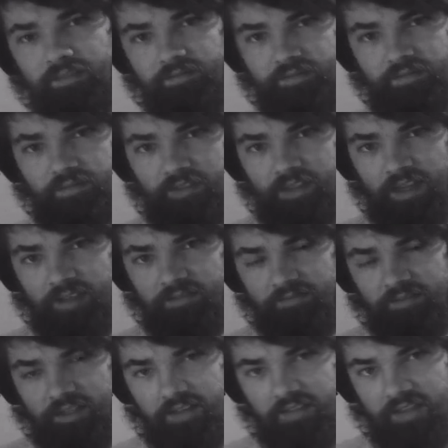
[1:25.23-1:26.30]
Not
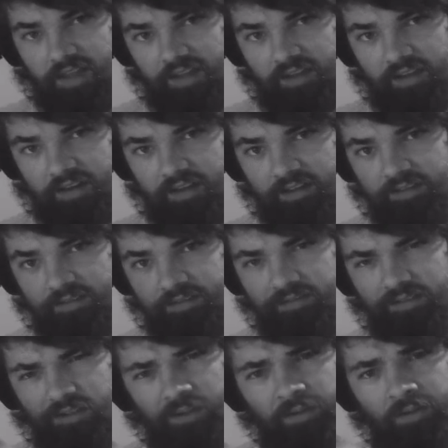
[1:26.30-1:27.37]
like that guy.
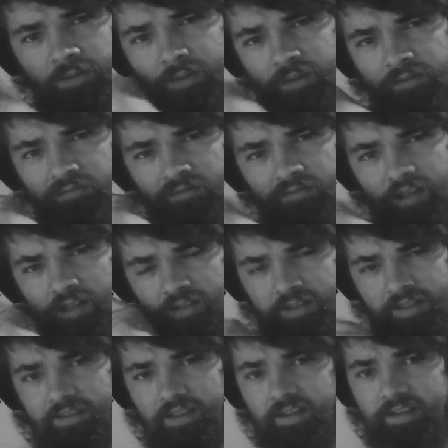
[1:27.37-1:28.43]
Close, but not
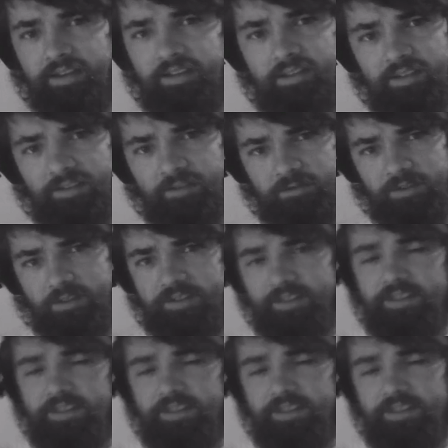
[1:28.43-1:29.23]
like that guy. Different.